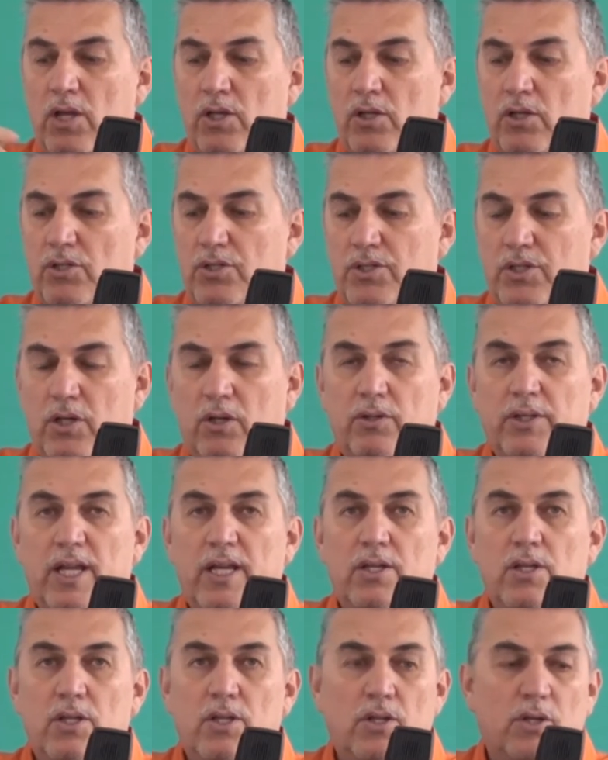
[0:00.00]
You still
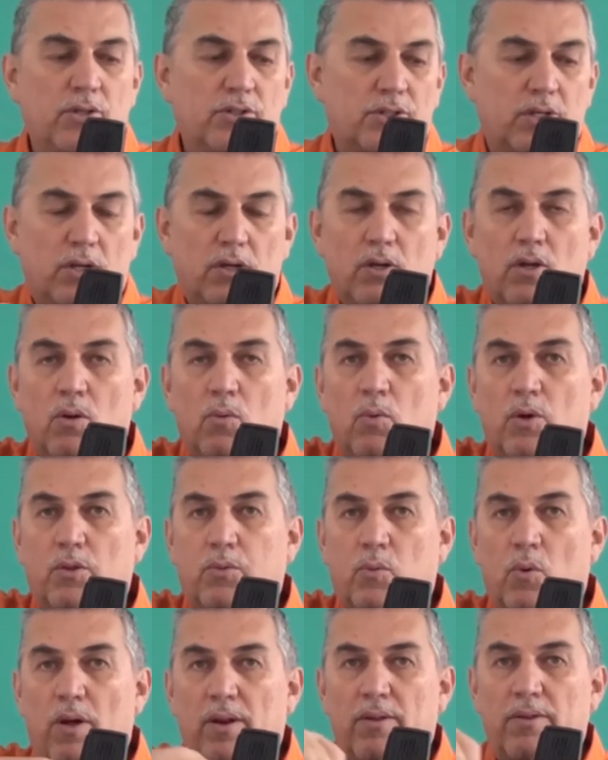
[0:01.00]
need to use it
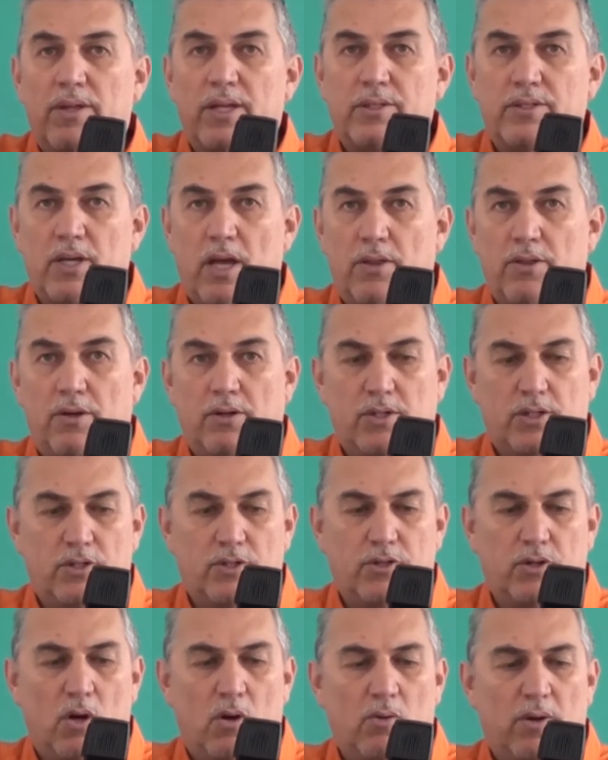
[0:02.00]
with one of these other
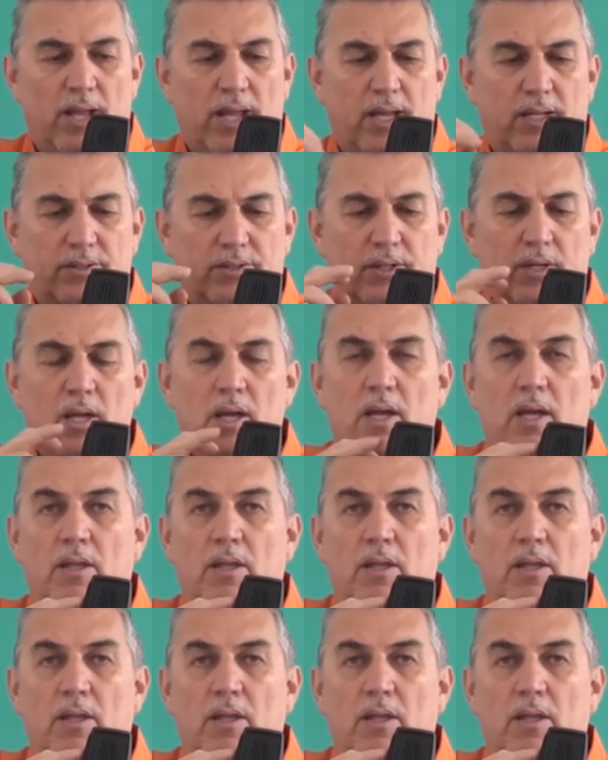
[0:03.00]
control heads.